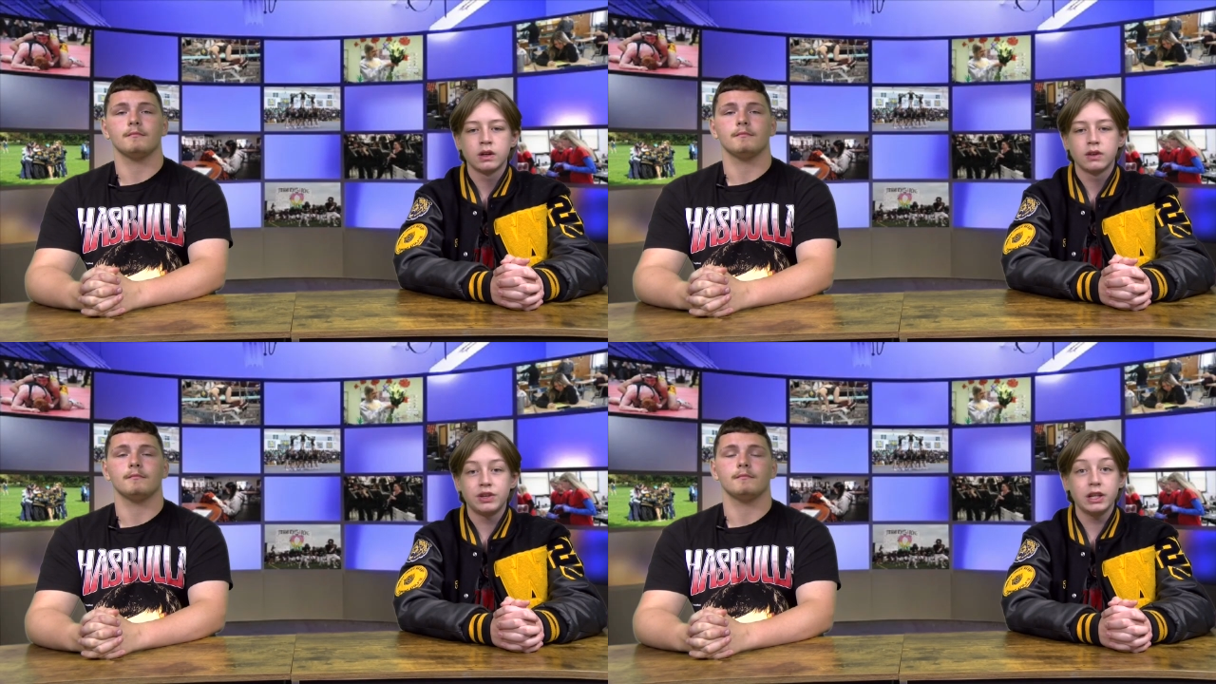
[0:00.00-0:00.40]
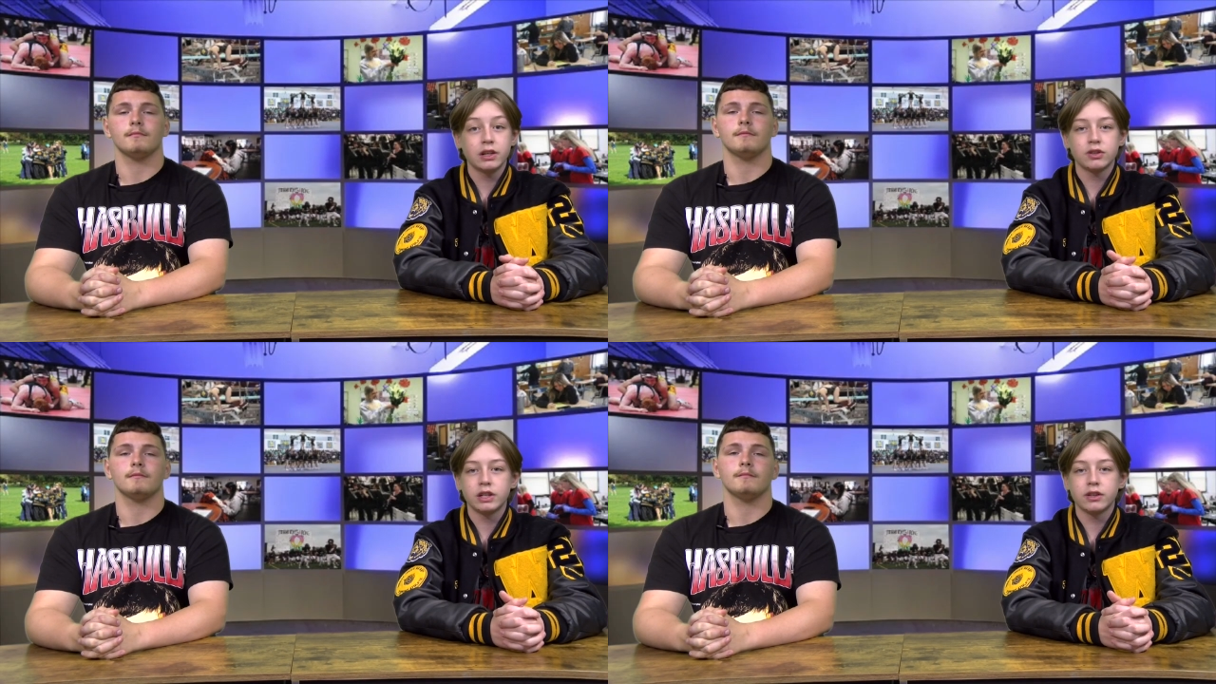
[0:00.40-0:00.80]

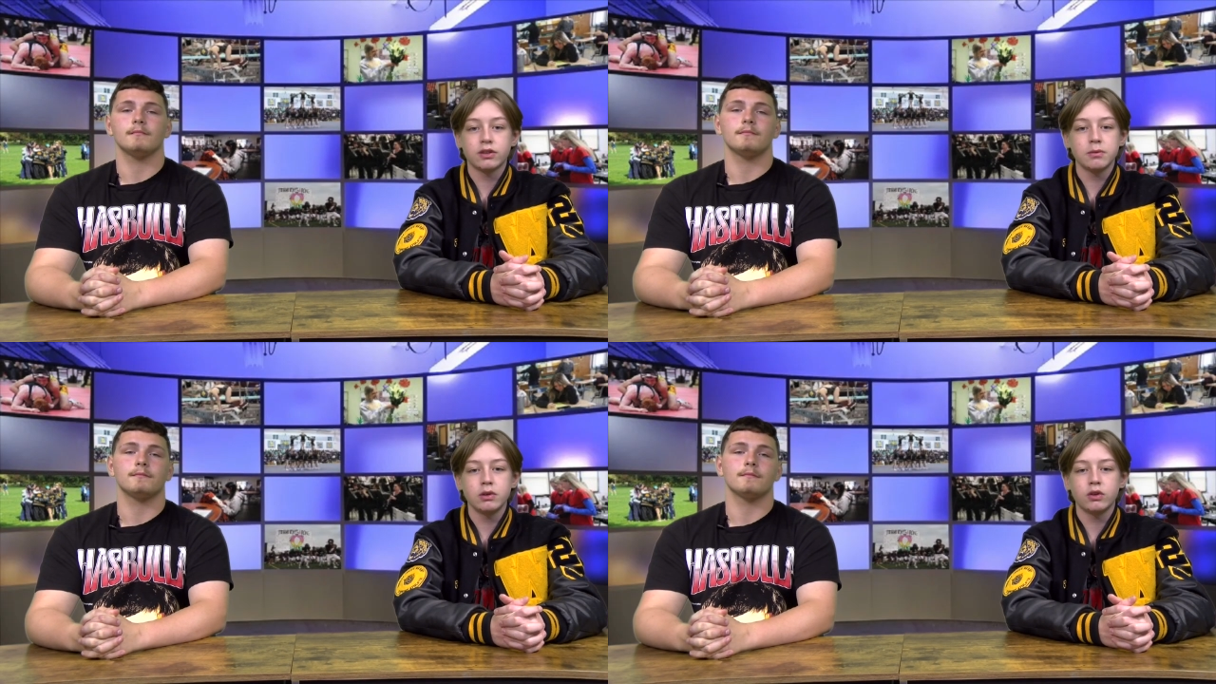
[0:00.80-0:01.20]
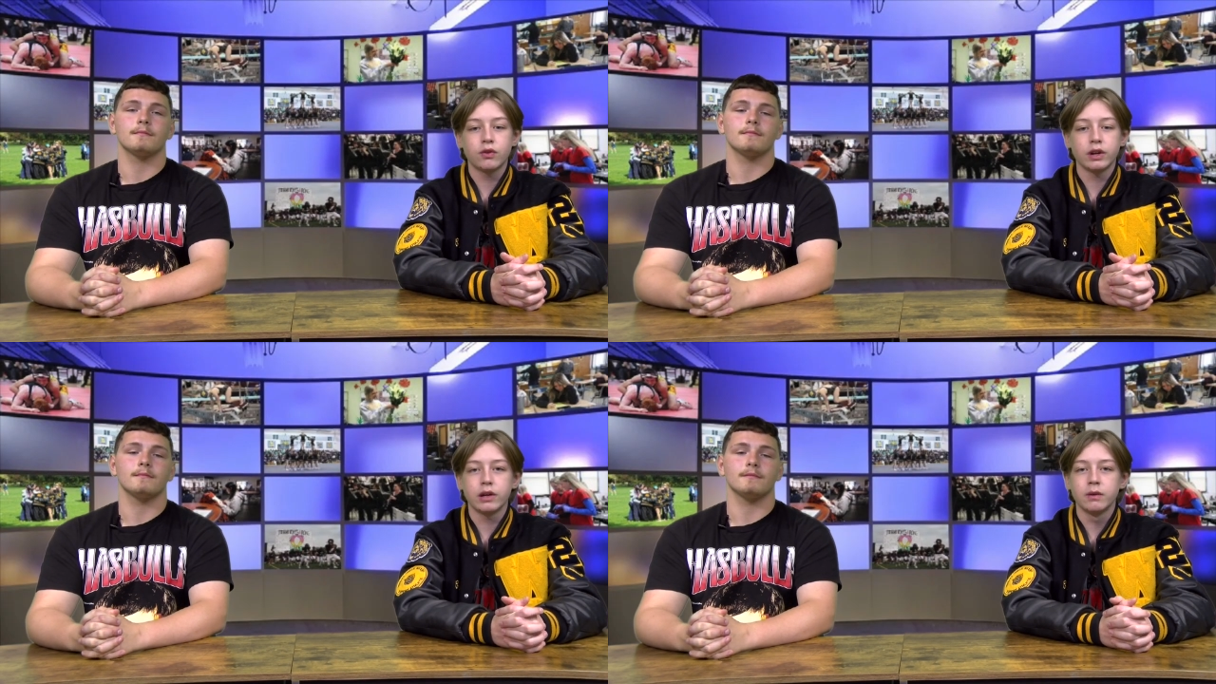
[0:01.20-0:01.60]
Speaker 1: Seniors, here's some news
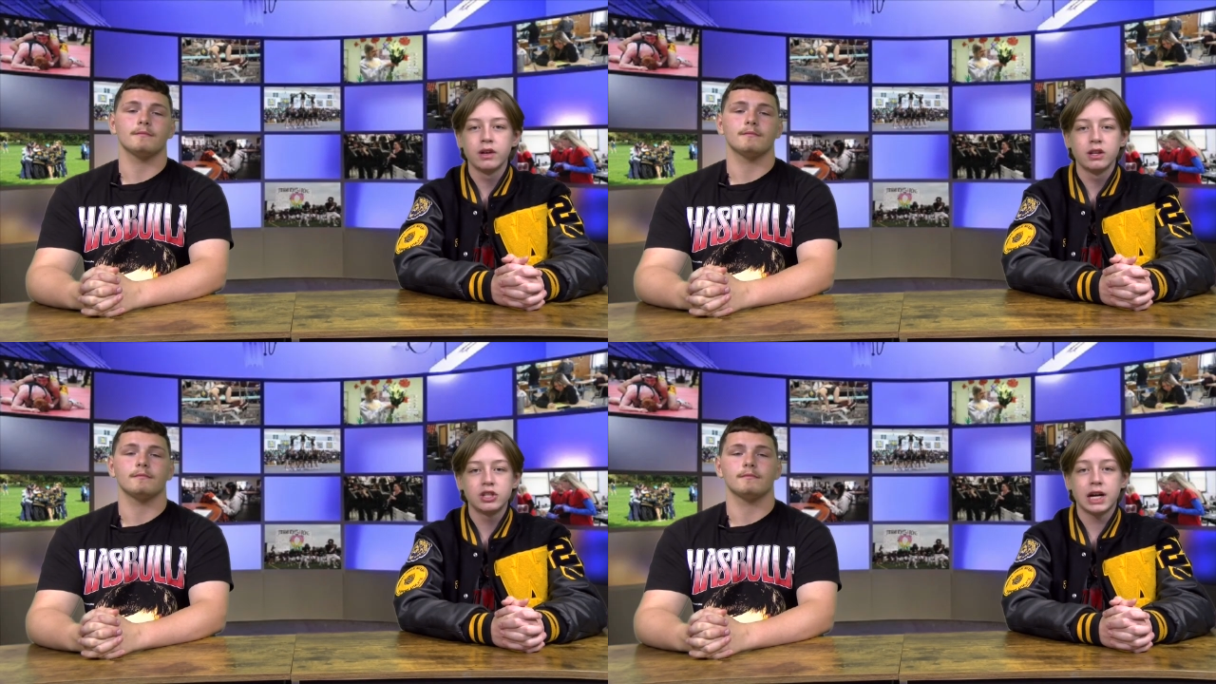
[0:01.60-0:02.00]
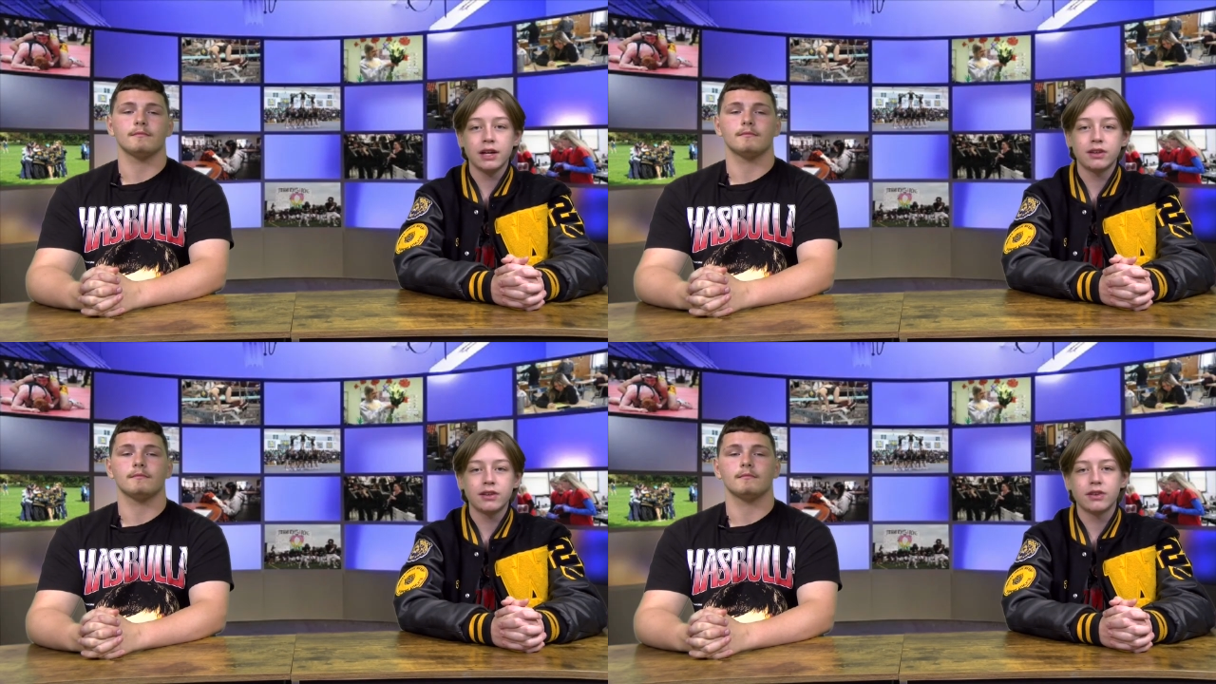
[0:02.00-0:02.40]
for you.
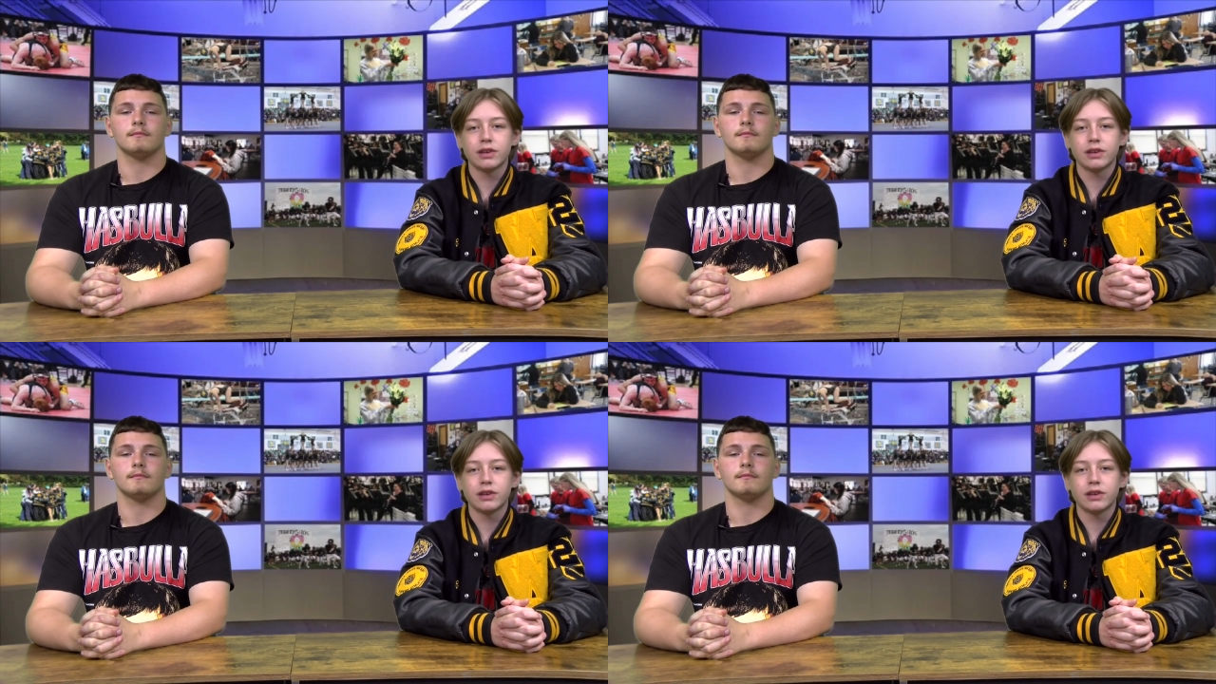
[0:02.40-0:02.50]
Johnson's